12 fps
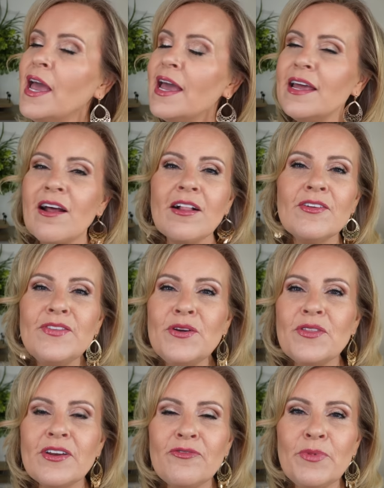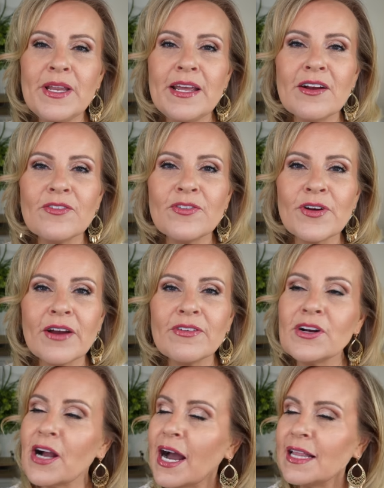And all of you that have been here
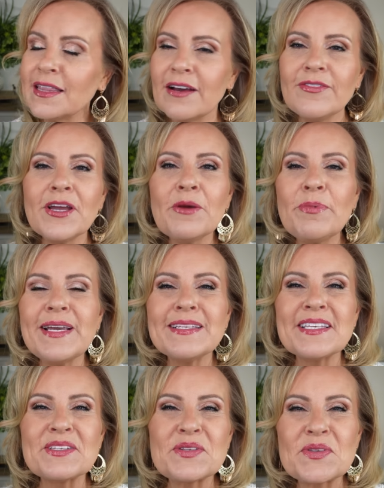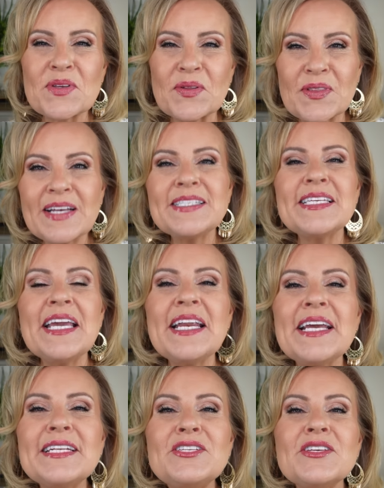forever, I love you to pieces. So let's get
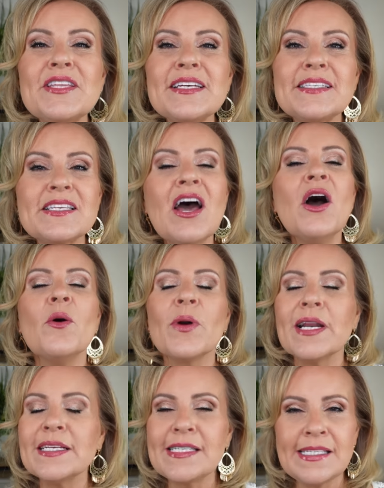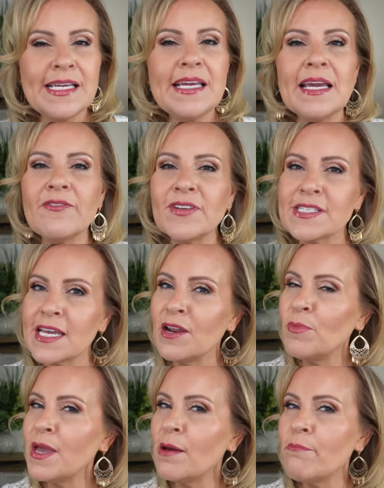into this we're gonna see if it's gonna
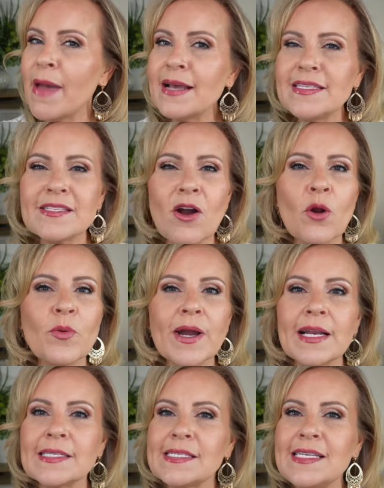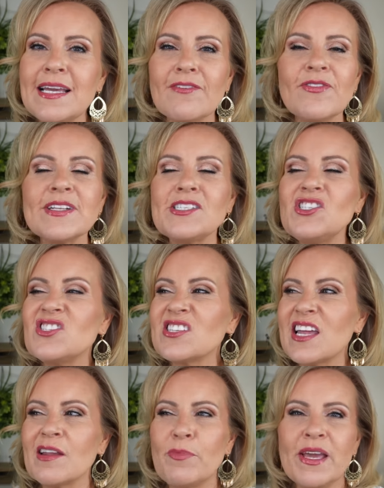be a mess or we're gonna see if it's just
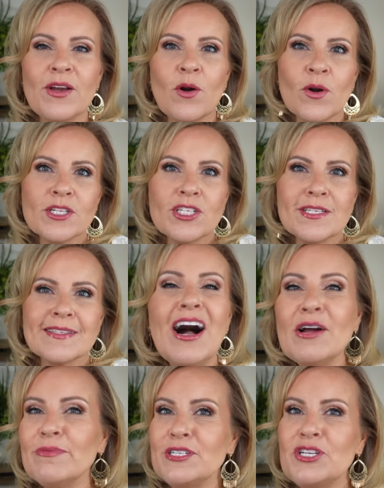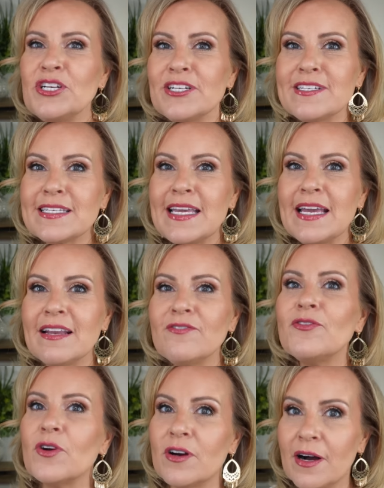gonna be gorgeous on mature skin
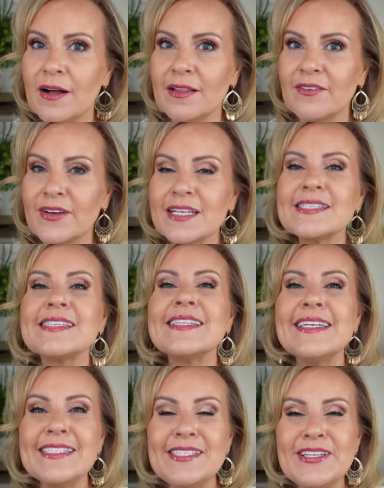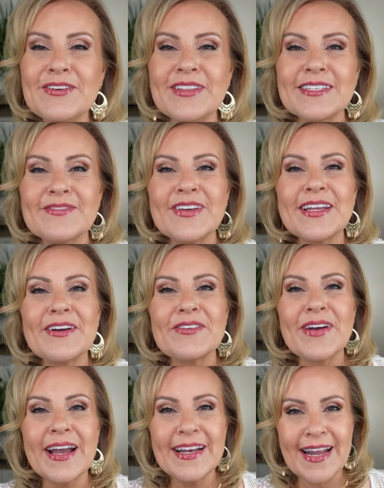for all of us. Let's do this video
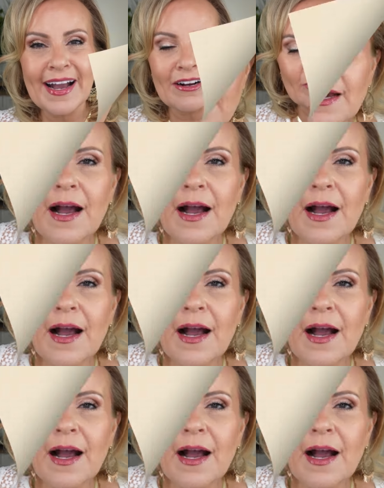right now.